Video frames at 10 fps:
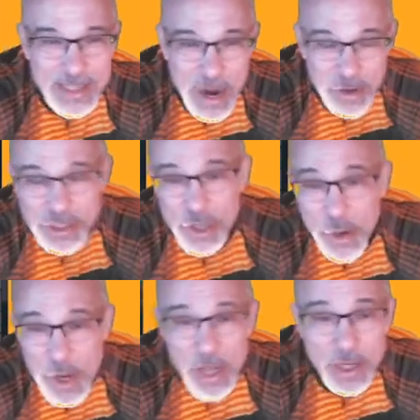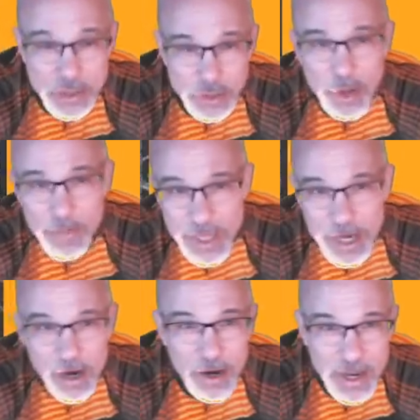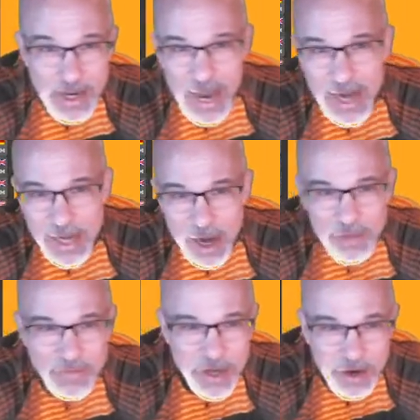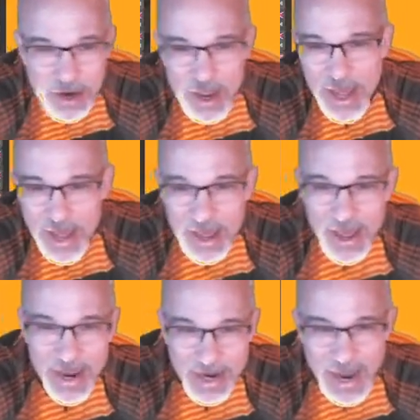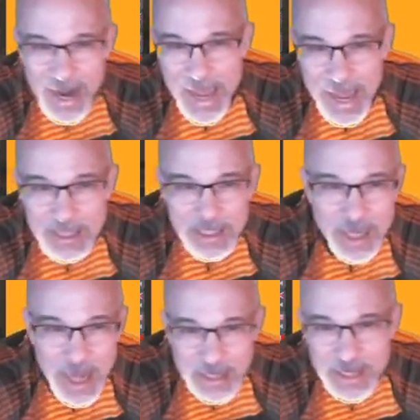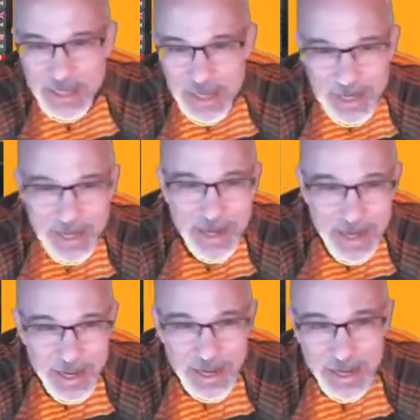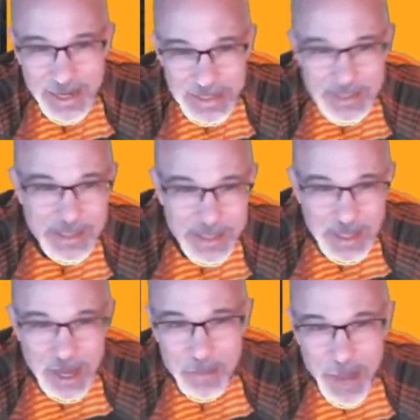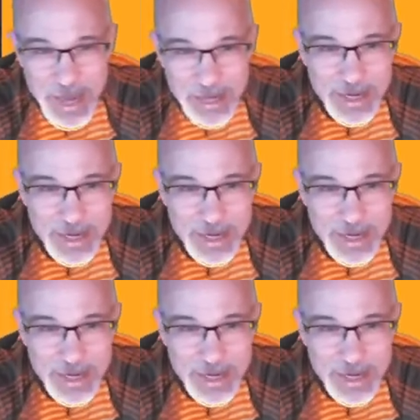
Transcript: hour. So join me there. Got to get off here. Got to head to London. See you there, mate.